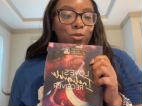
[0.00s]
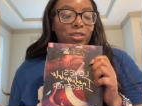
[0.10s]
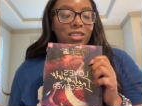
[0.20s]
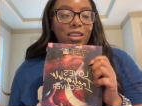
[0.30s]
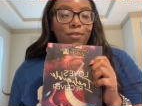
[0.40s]

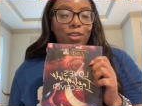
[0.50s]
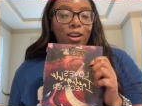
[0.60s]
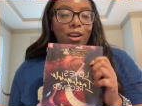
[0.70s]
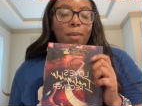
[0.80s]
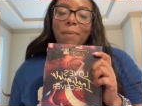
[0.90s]

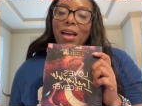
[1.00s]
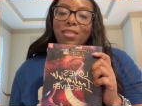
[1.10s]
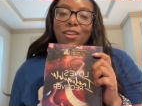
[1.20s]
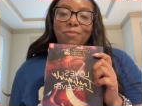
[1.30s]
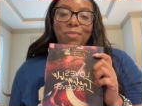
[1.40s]
Receiver by
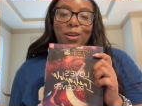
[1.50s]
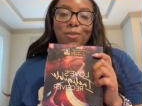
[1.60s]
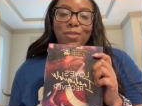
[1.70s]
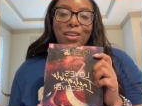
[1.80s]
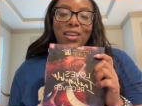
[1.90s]
Love
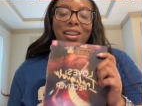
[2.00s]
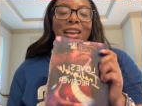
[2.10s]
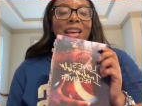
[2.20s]
Belvin.